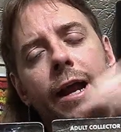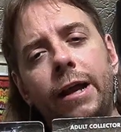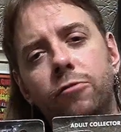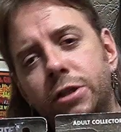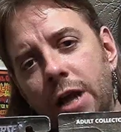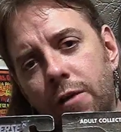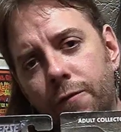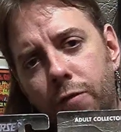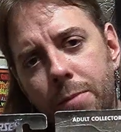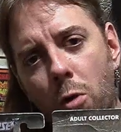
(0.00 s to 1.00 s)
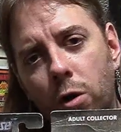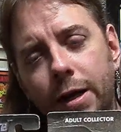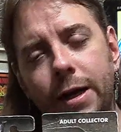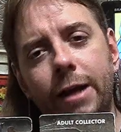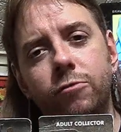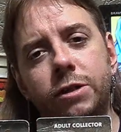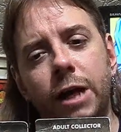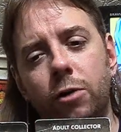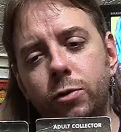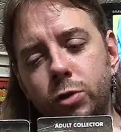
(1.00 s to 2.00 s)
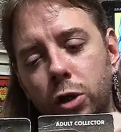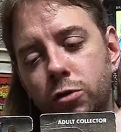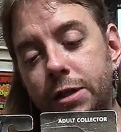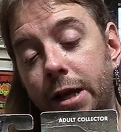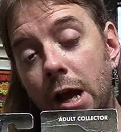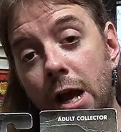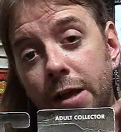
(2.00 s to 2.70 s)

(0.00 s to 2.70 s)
Englishtown Flea Market, Englishtown, New Jersey.